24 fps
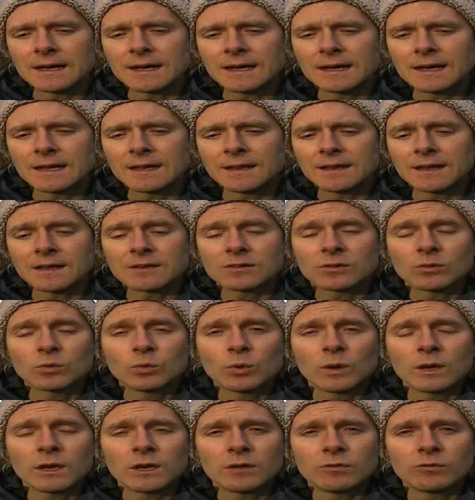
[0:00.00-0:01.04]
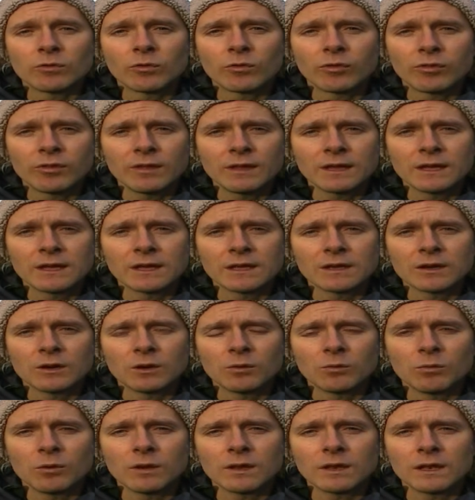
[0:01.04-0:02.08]
and that's a wonderful thing
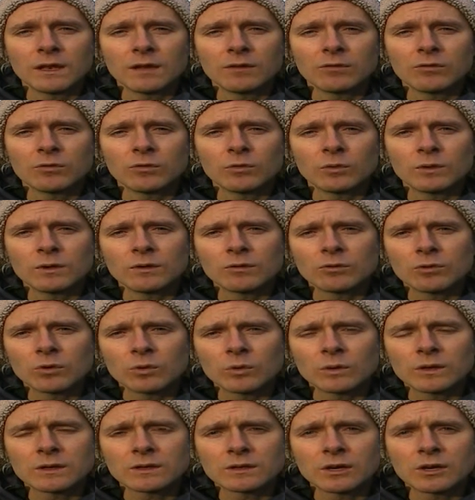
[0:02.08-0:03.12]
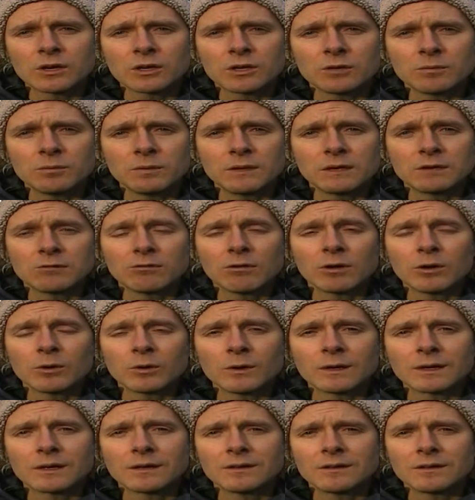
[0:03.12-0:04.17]
on one level. We're always going to be
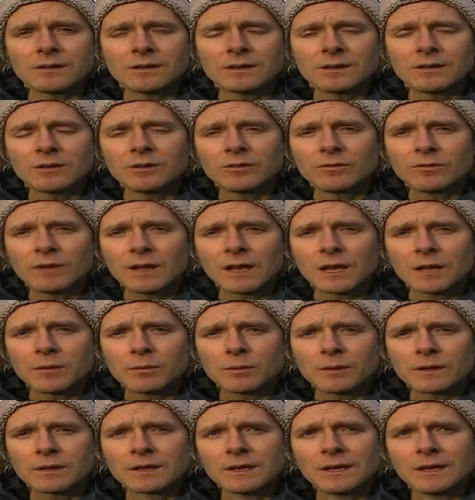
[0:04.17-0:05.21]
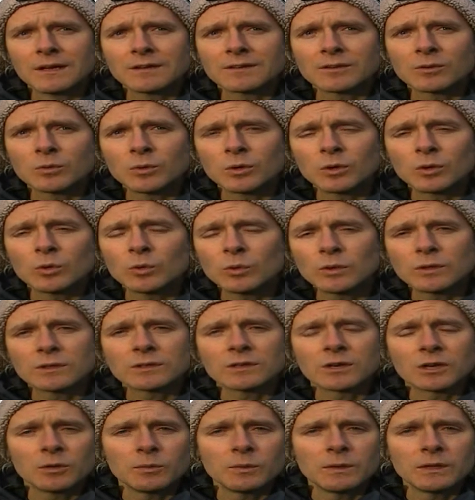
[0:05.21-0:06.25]
growing and, and developing. So we're always
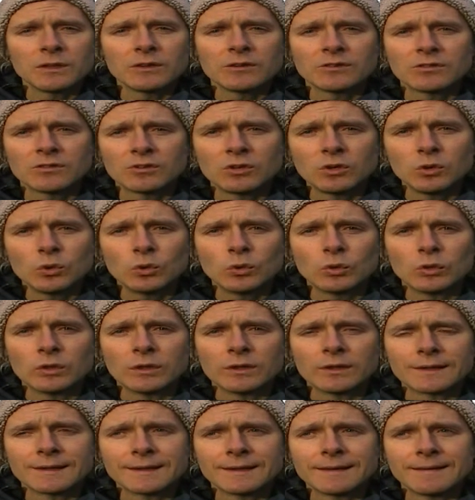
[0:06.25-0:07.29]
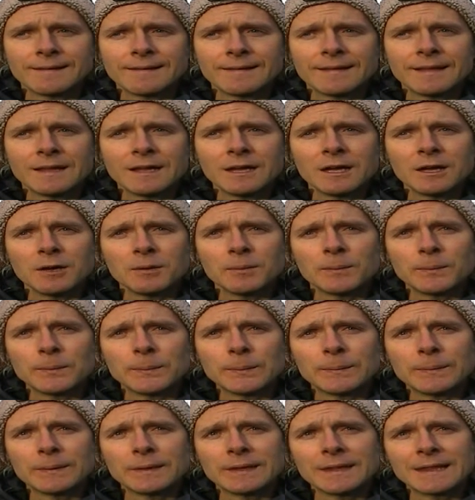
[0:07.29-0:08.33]
going to be the student.
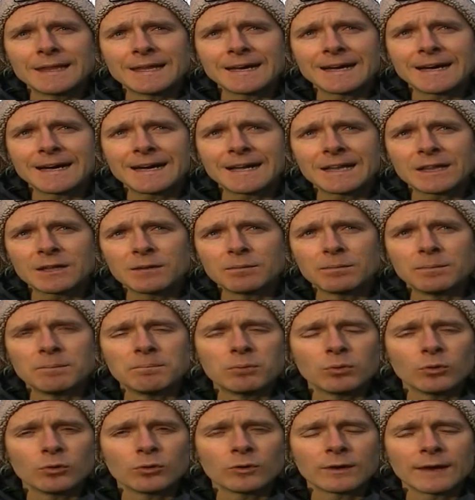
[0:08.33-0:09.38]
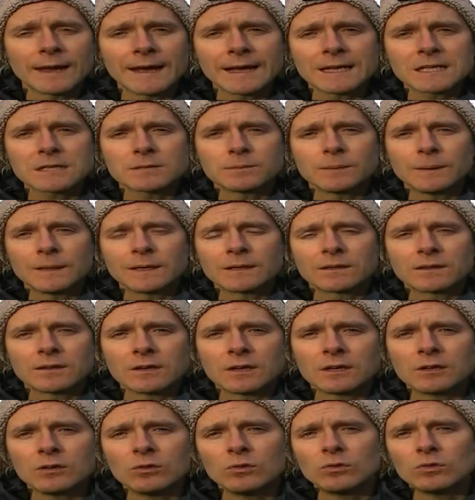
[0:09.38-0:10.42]
But the other important aspect that
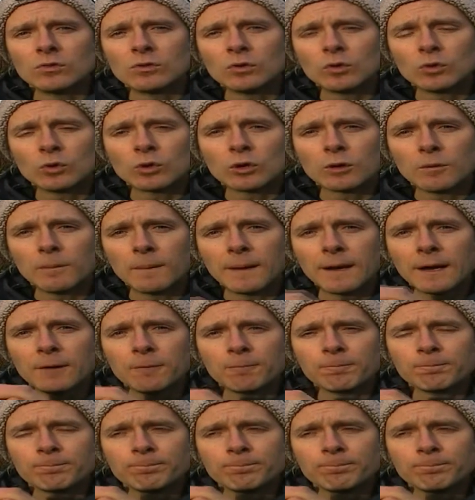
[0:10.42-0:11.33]
I do talk about